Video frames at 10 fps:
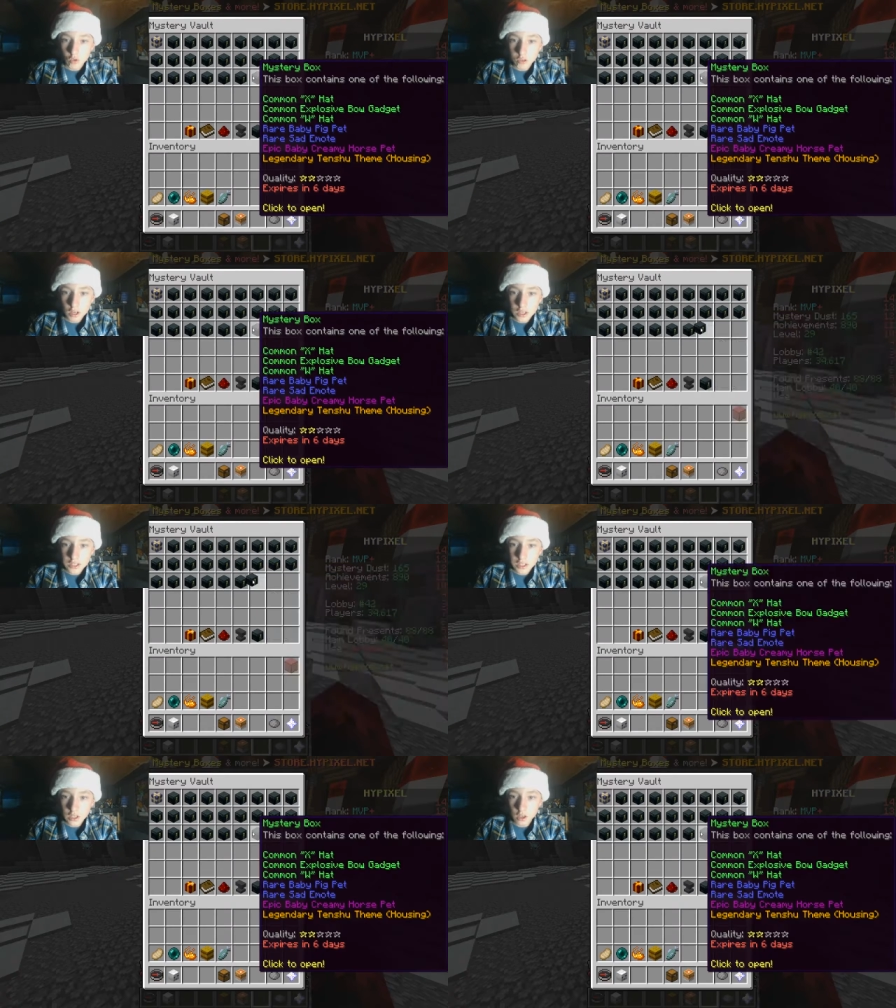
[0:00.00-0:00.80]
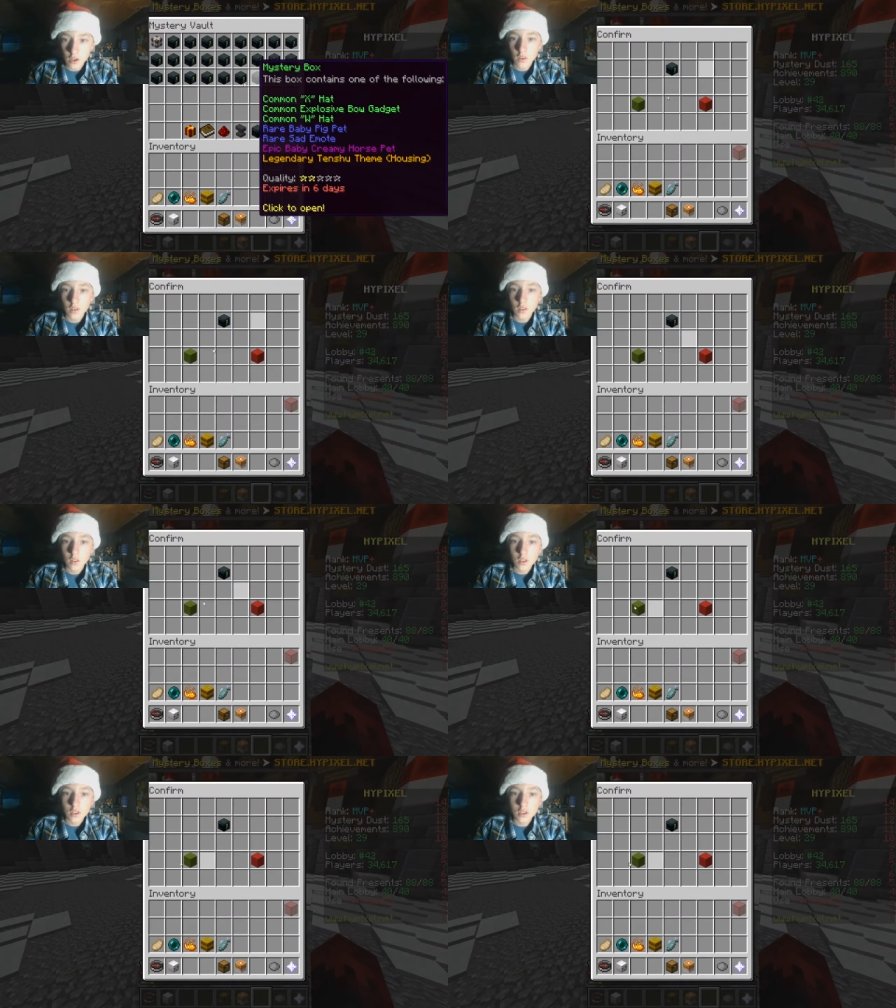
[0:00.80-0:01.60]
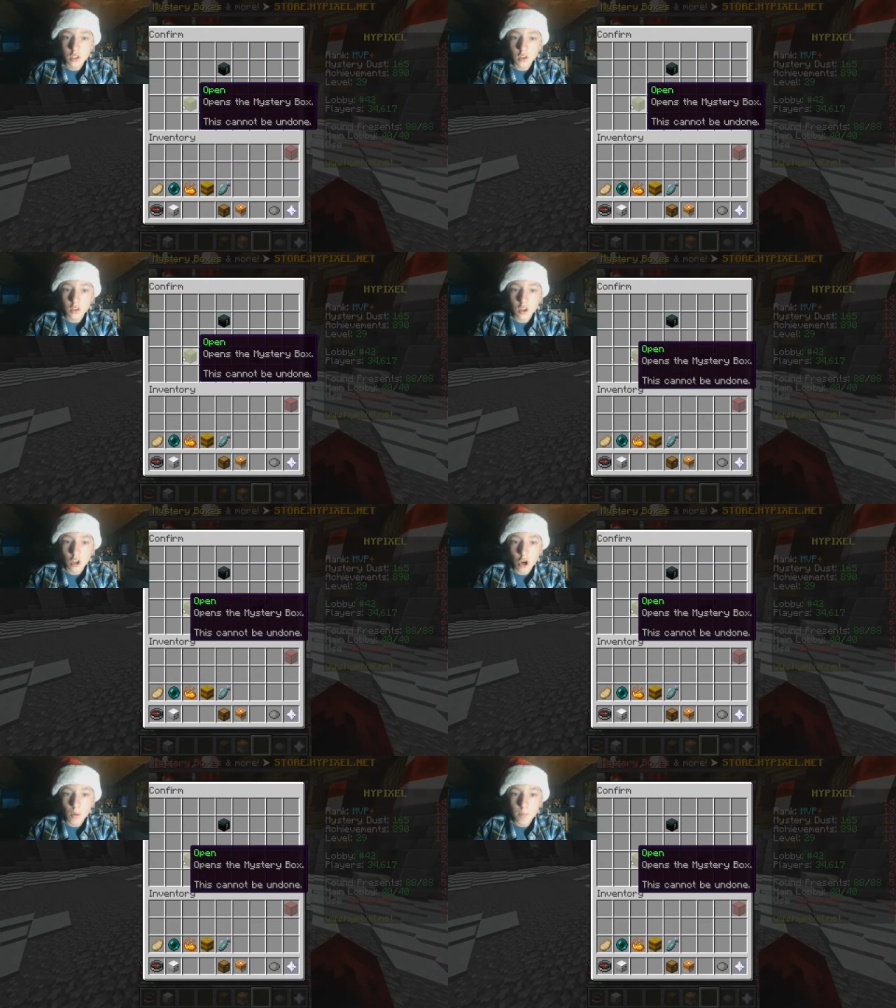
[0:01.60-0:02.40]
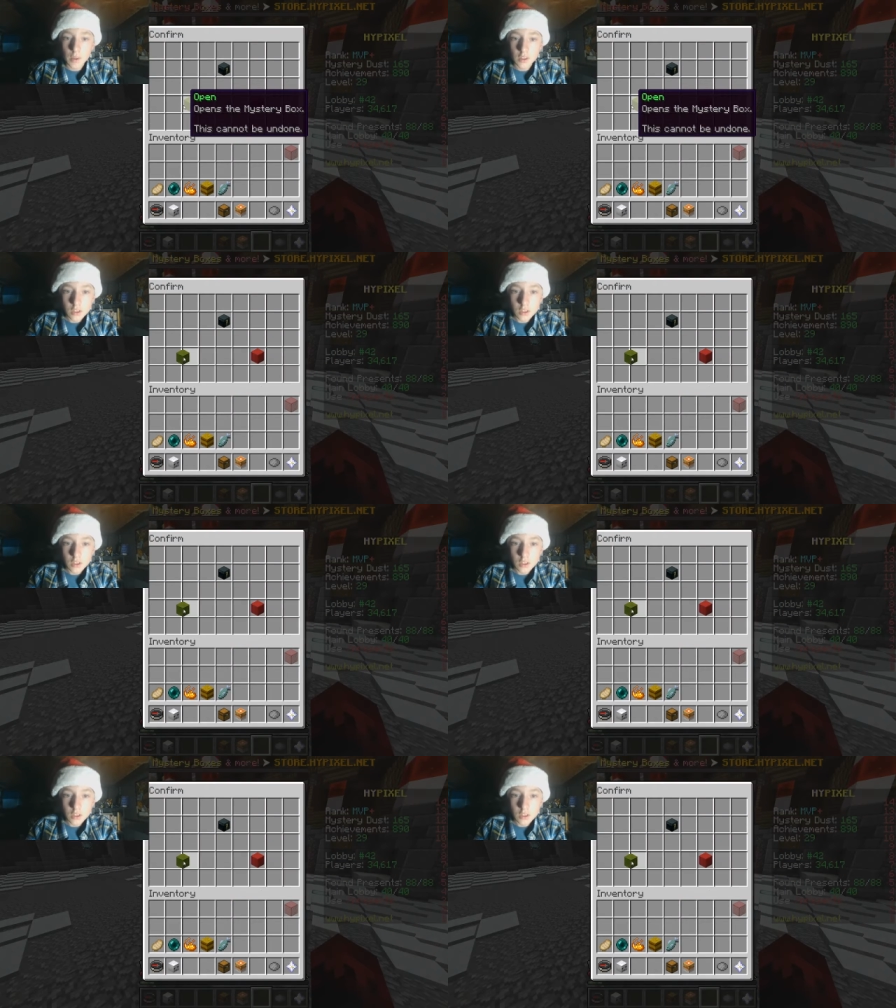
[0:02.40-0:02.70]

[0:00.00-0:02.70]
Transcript: right here. So I'm gonna open